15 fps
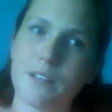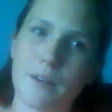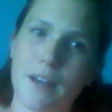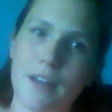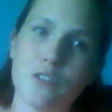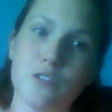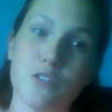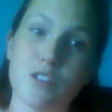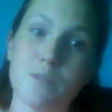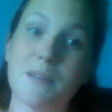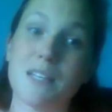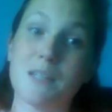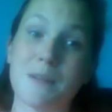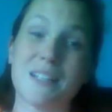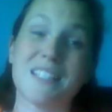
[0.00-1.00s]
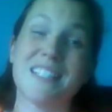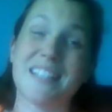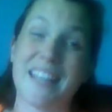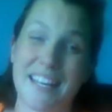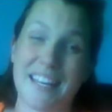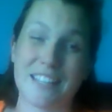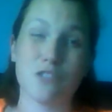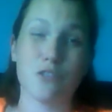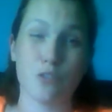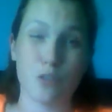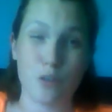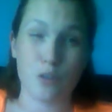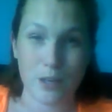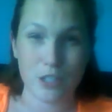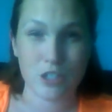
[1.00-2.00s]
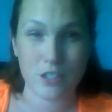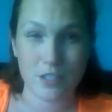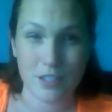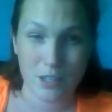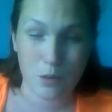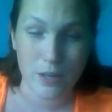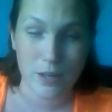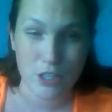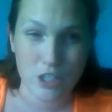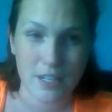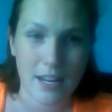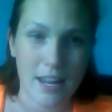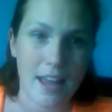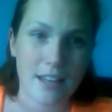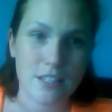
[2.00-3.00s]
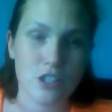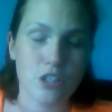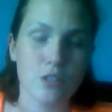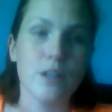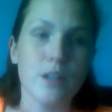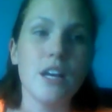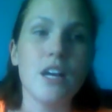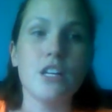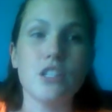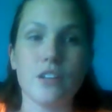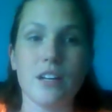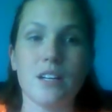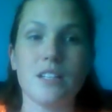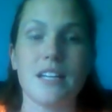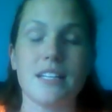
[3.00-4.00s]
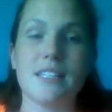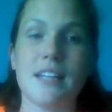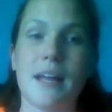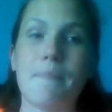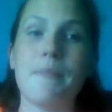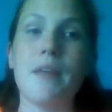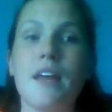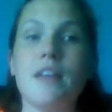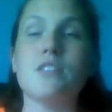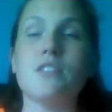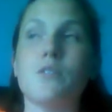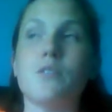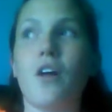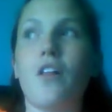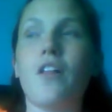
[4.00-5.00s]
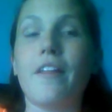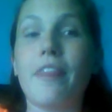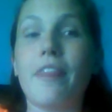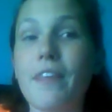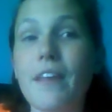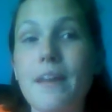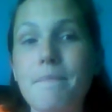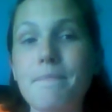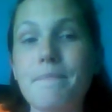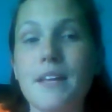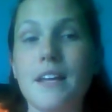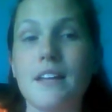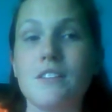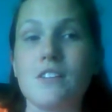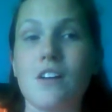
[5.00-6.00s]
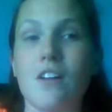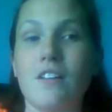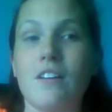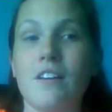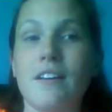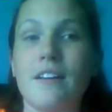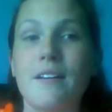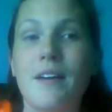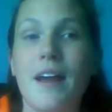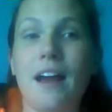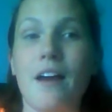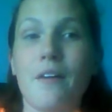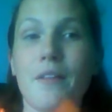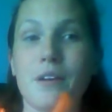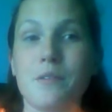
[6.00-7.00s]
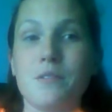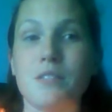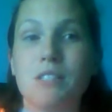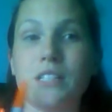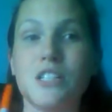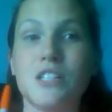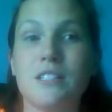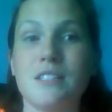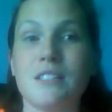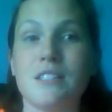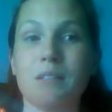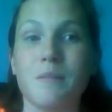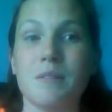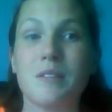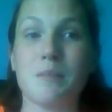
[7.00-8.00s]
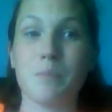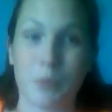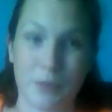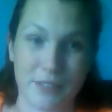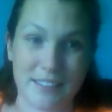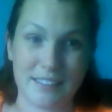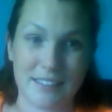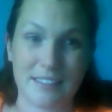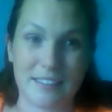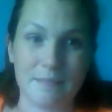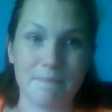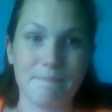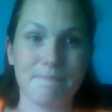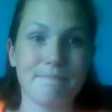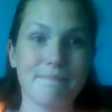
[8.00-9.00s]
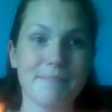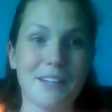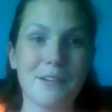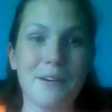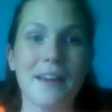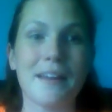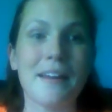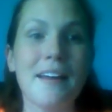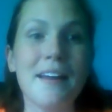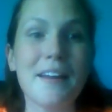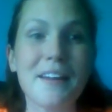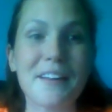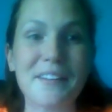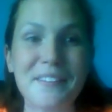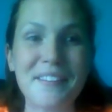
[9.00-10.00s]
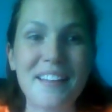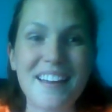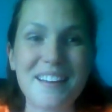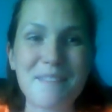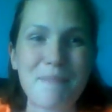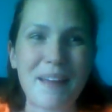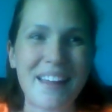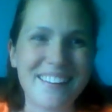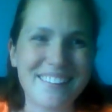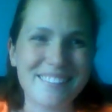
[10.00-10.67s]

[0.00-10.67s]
Okay, you'll just be expected to answer the question I asked you during test time. So it's all on theme, and it's all on how that quotation is supporting the theme. All right, good luck. Bye.